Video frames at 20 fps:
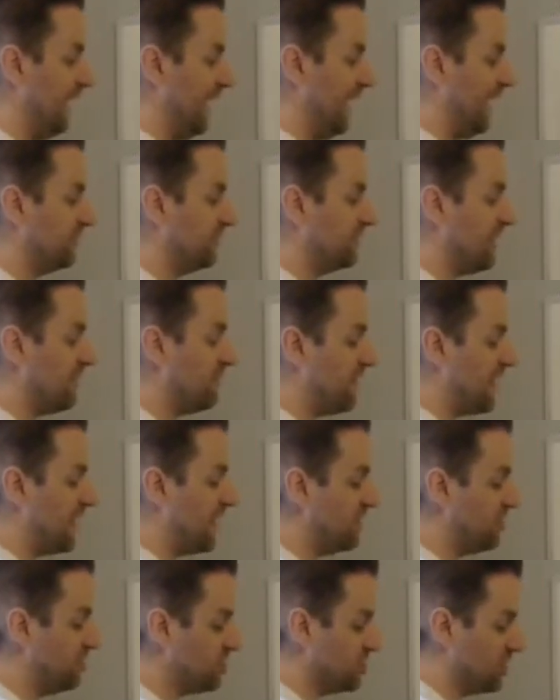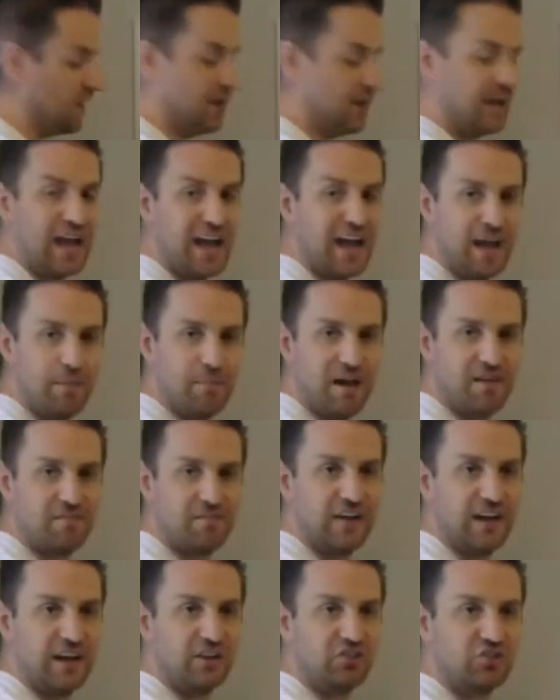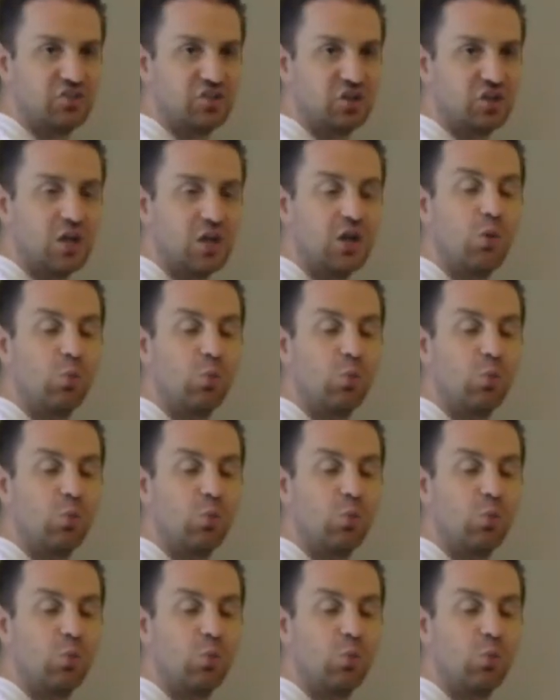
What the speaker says: SFH, MFH.